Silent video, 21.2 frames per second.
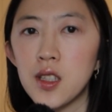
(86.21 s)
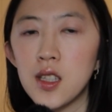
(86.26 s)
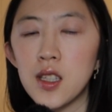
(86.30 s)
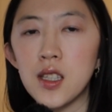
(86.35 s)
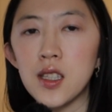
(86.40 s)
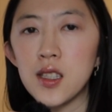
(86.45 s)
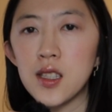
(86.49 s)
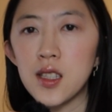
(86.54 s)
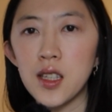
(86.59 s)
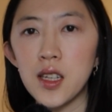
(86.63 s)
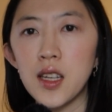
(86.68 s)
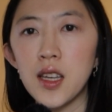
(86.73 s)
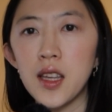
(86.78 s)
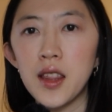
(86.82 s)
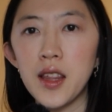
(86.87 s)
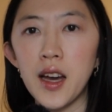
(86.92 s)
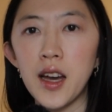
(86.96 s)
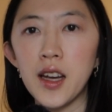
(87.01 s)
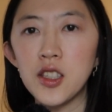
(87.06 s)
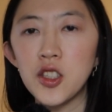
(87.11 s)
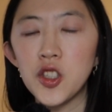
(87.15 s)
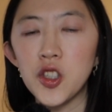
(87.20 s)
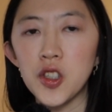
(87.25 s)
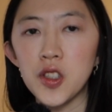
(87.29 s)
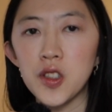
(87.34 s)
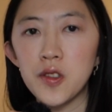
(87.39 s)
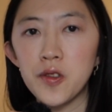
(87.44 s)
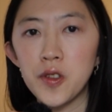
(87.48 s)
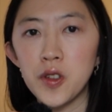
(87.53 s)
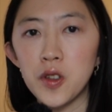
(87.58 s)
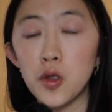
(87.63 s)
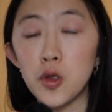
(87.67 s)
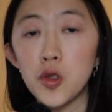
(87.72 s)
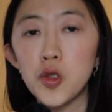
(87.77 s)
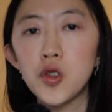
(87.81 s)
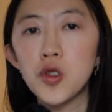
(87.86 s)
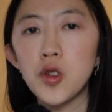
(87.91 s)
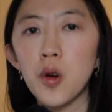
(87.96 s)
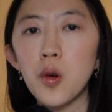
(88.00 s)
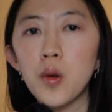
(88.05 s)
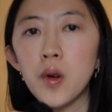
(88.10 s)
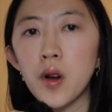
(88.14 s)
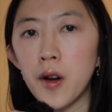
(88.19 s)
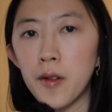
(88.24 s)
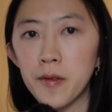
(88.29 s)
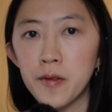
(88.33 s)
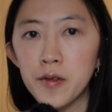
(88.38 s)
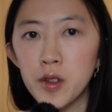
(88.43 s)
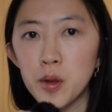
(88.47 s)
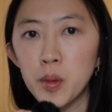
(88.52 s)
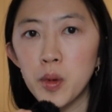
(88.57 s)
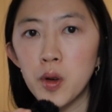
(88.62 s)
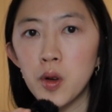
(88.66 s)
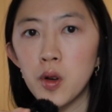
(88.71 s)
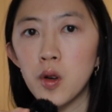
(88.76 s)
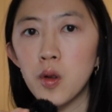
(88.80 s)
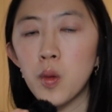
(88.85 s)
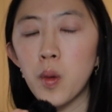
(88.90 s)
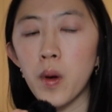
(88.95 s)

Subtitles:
in a city that just feels so comfortable,